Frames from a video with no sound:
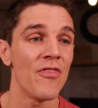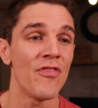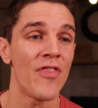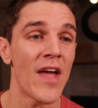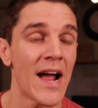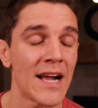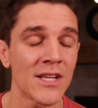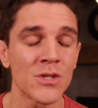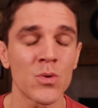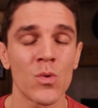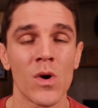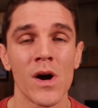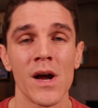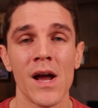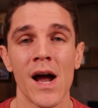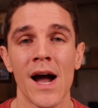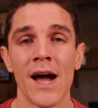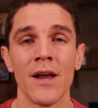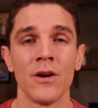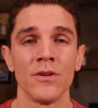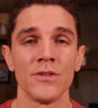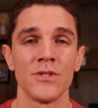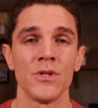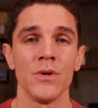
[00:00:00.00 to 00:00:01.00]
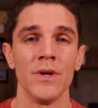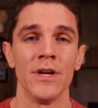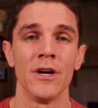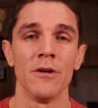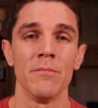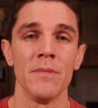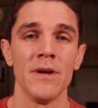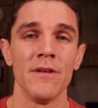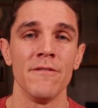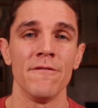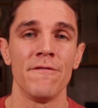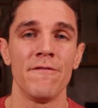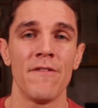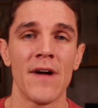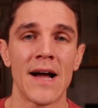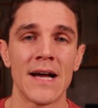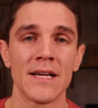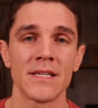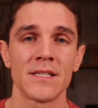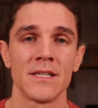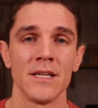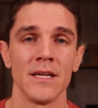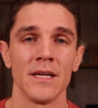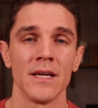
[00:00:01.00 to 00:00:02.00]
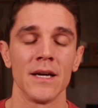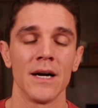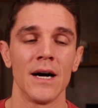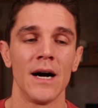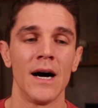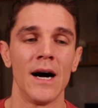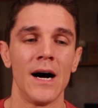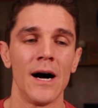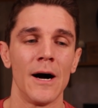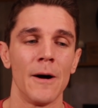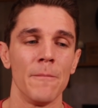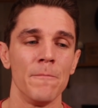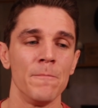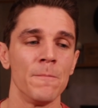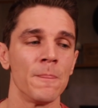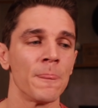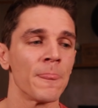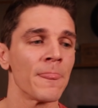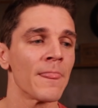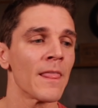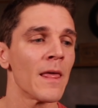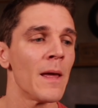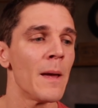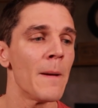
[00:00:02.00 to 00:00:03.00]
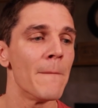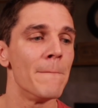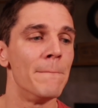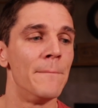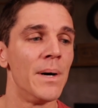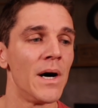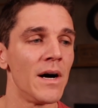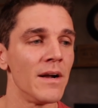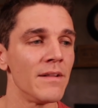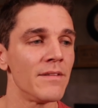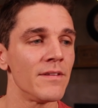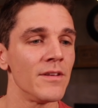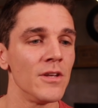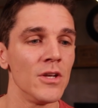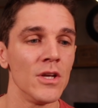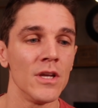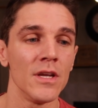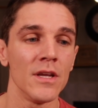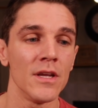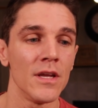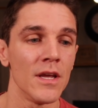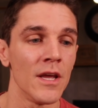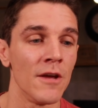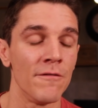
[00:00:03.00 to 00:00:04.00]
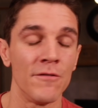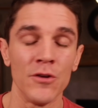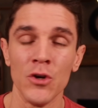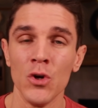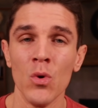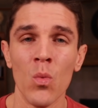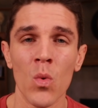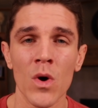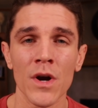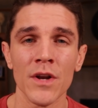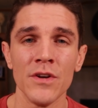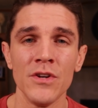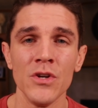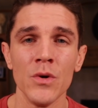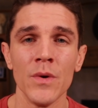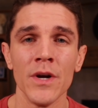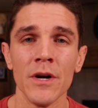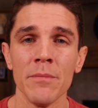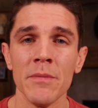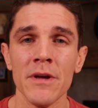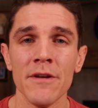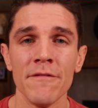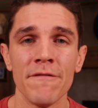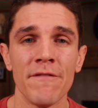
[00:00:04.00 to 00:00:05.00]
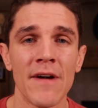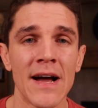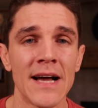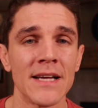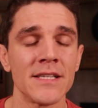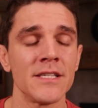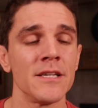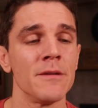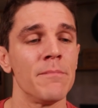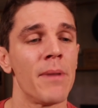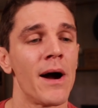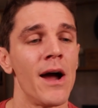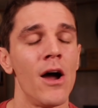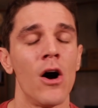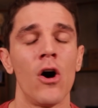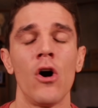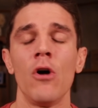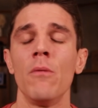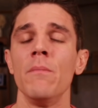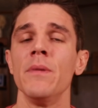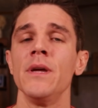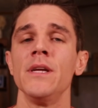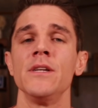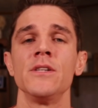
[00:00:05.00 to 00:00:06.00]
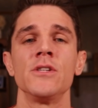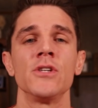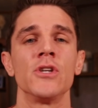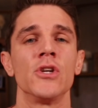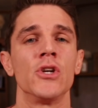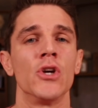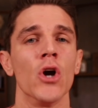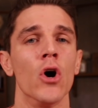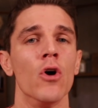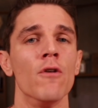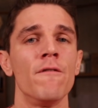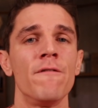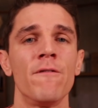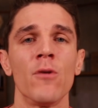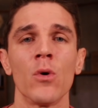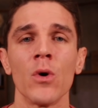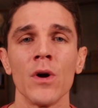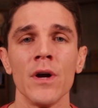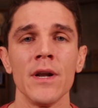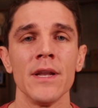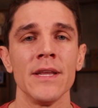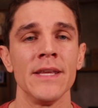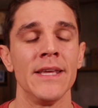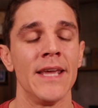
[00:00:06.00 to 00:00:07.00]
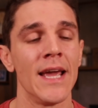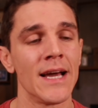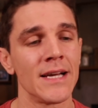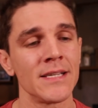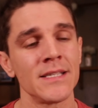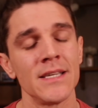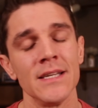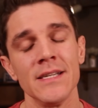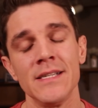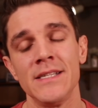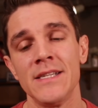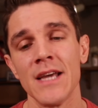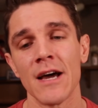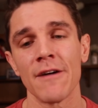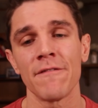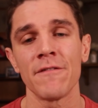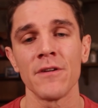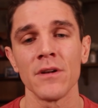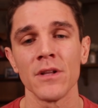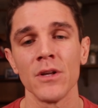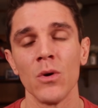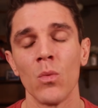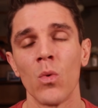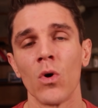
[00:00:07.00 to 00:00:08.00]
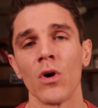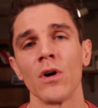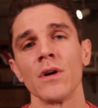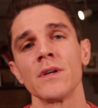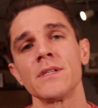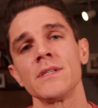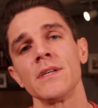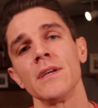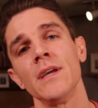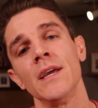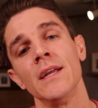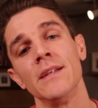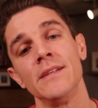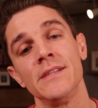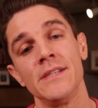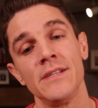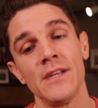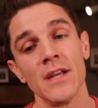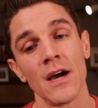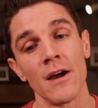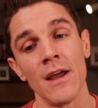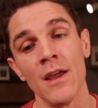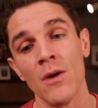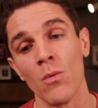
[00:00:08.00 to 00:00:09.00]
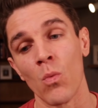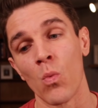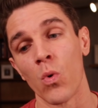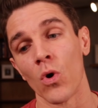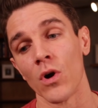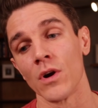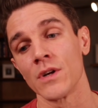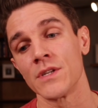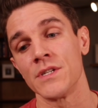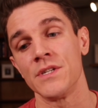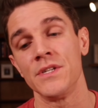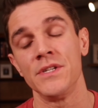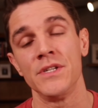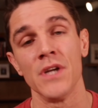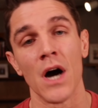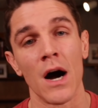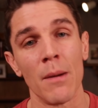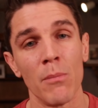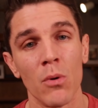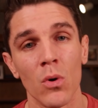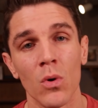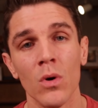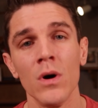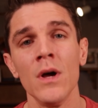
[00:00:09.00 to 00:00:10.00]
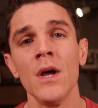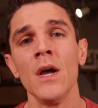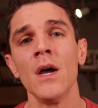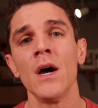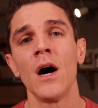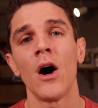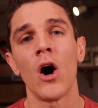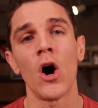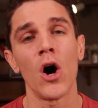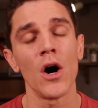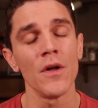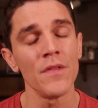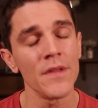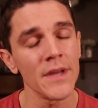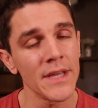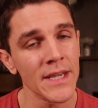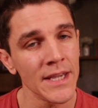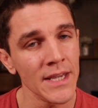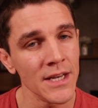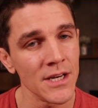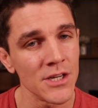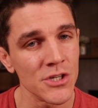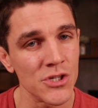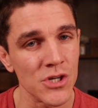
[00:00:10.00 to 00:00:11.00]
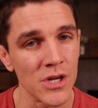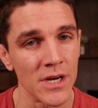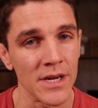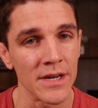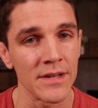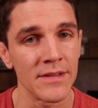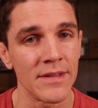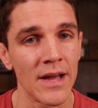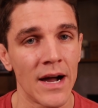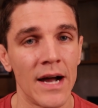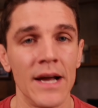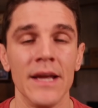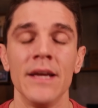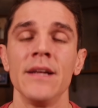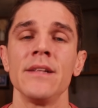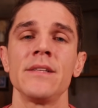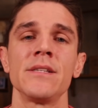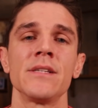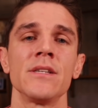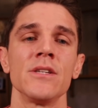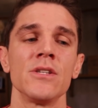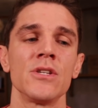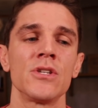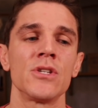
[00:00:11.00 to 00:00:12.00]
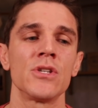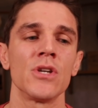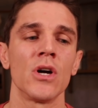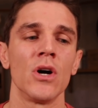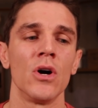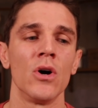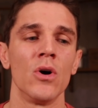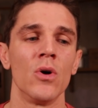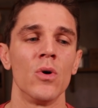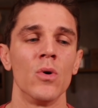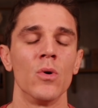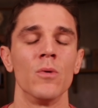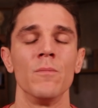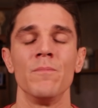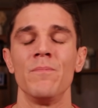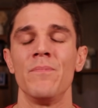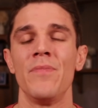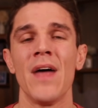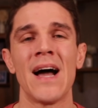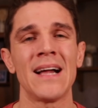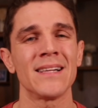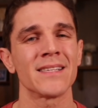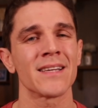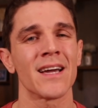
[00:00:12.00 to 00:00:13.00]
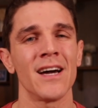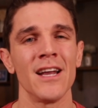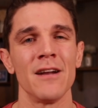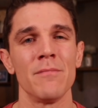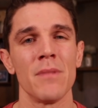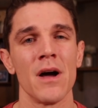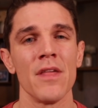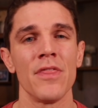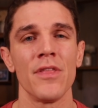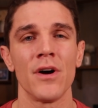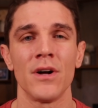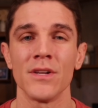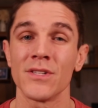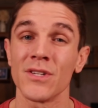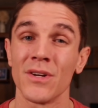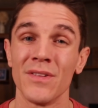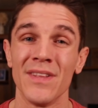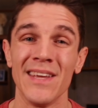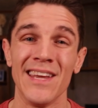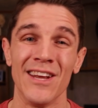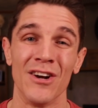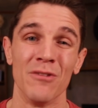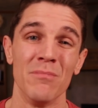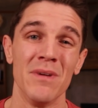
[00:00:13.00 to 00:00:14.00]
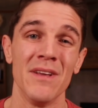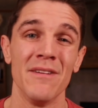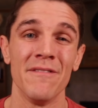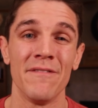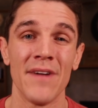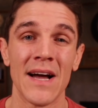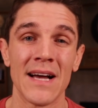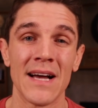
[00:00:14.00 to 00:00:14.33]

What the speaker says: that's why I don't do intermittent fasting. But if you want to do intermittent fasting, by all means, go for it. Yes, it definitely works. It works double on the ketogenic diet. So that's kind of my thoughts on the intermittent